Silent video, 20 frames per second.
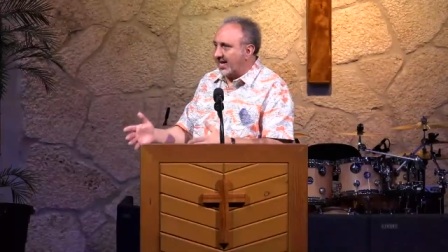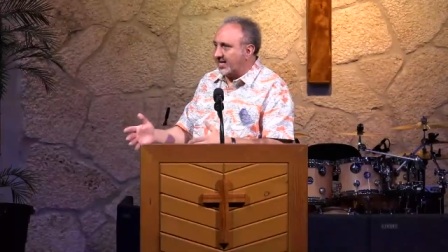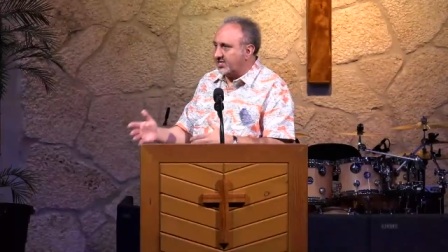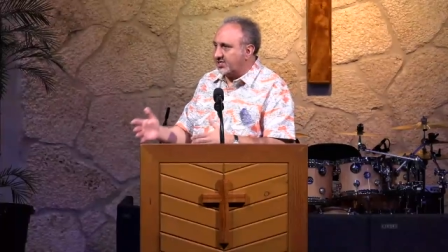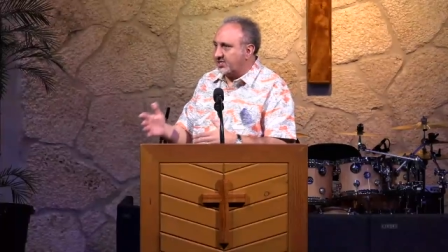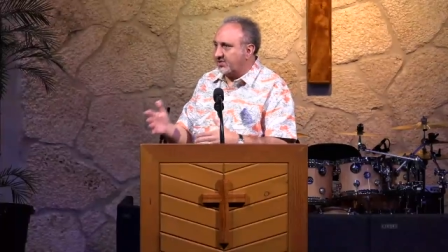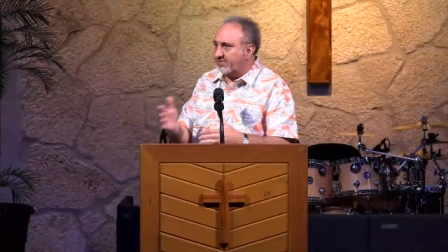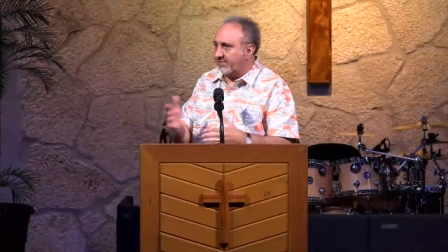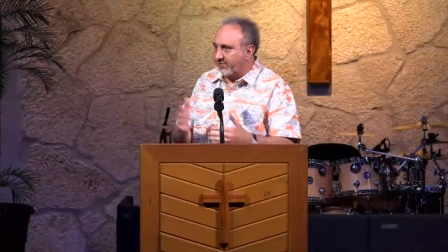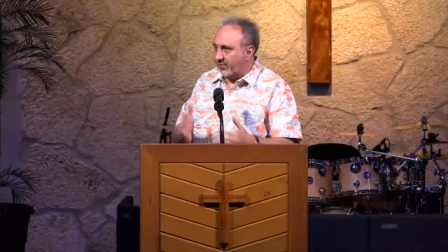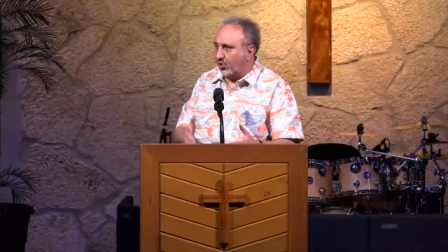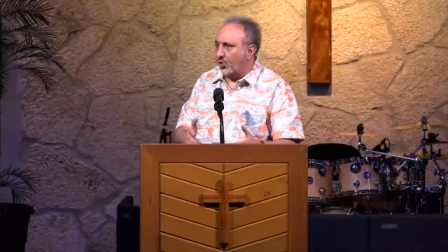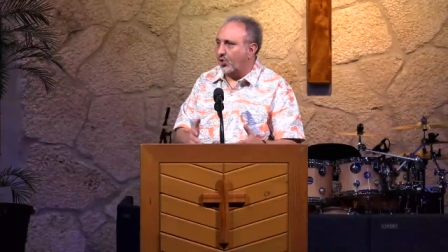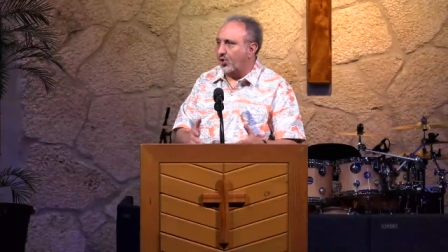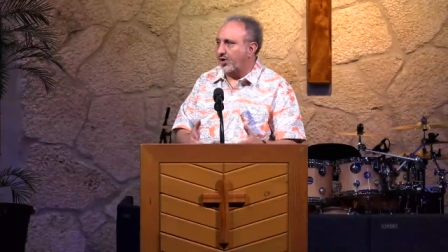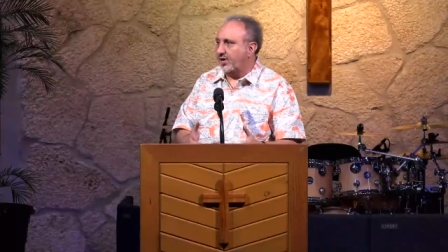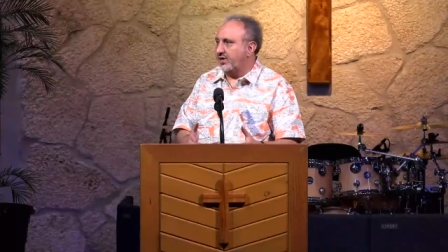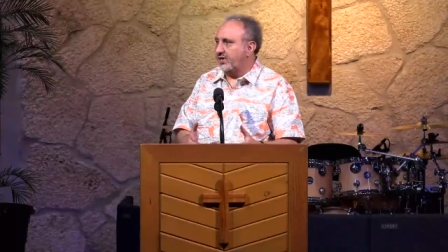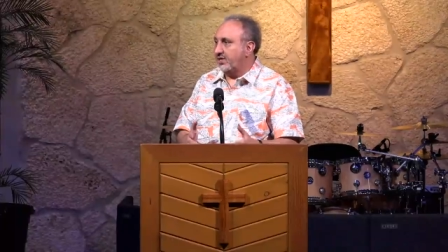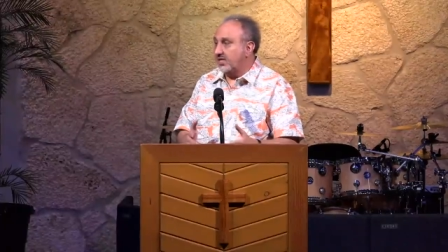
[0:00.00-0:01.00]
ask
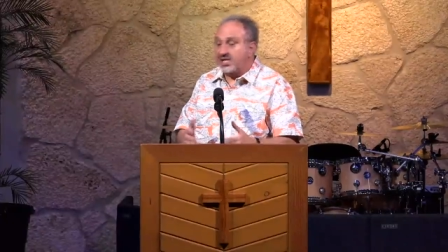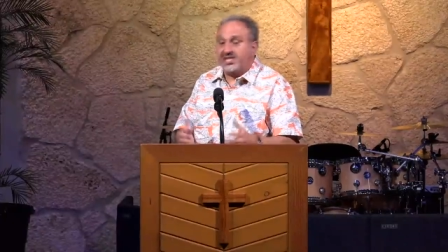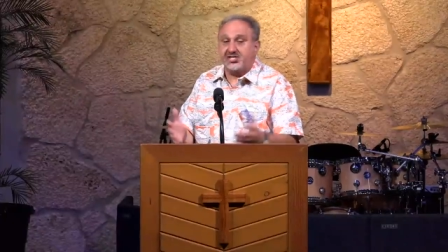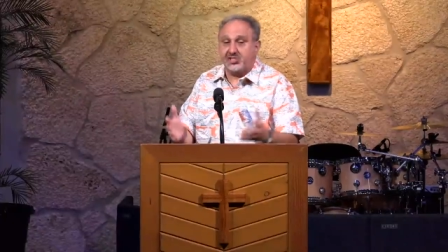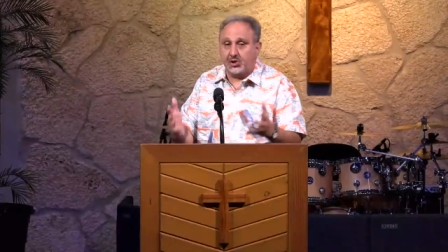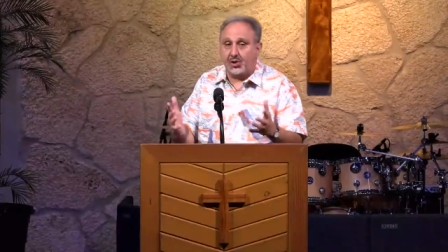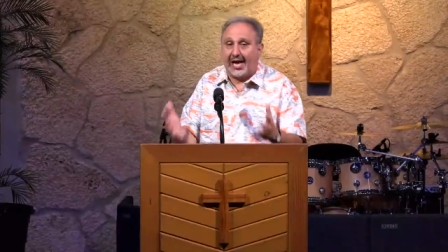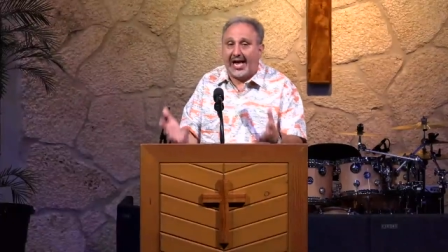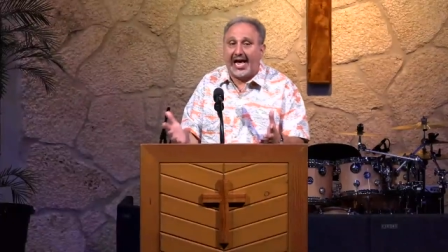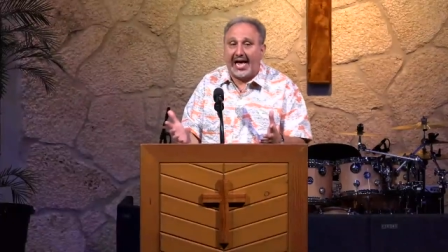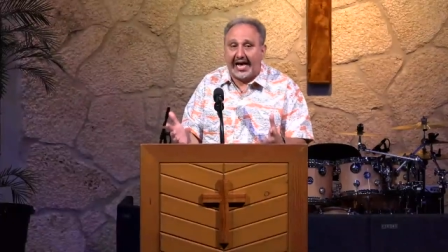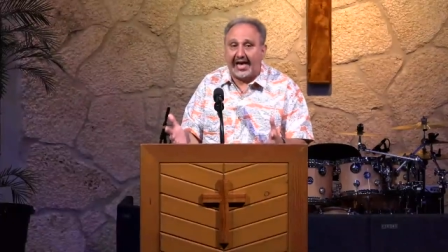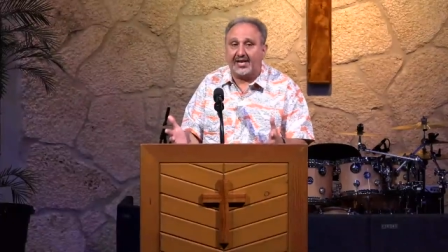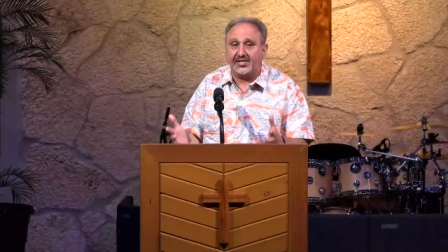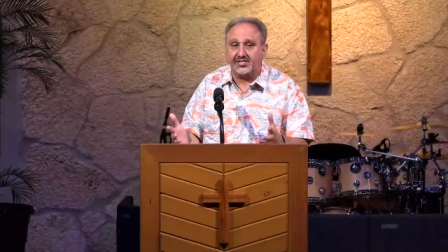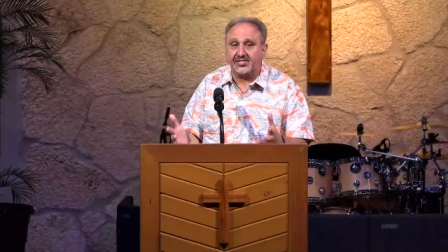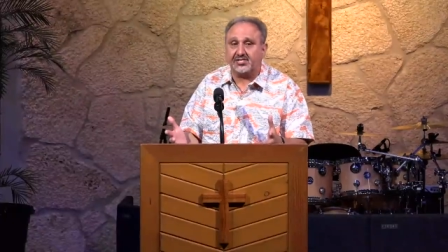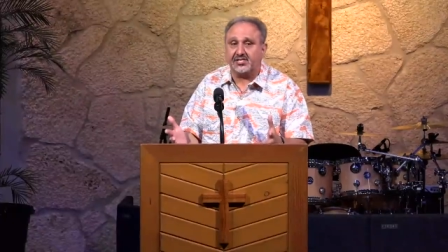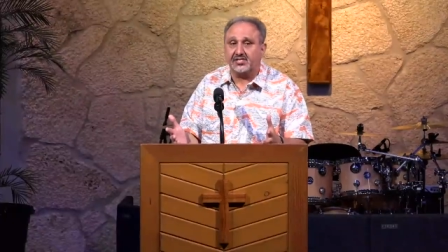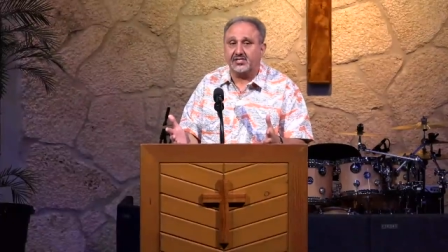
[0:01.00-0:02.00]
for. At least you
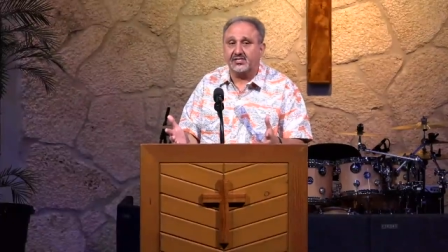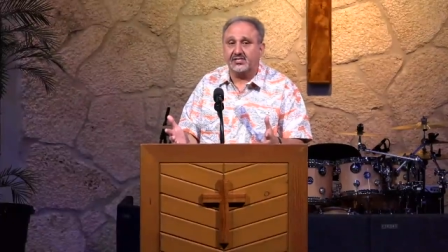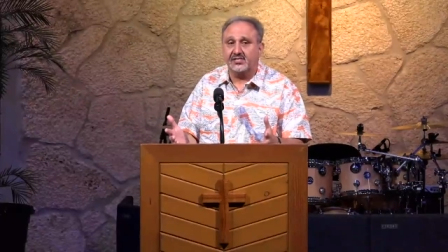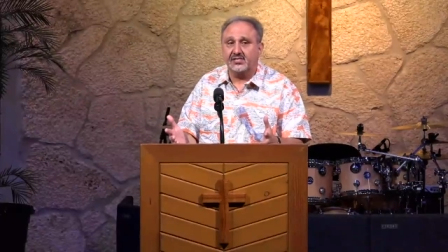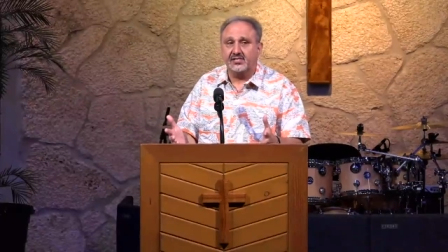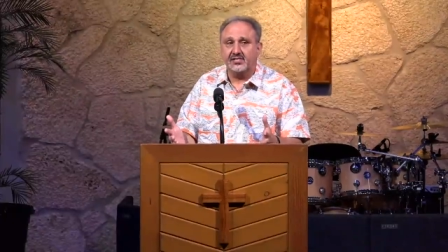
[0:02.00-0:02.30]
asked.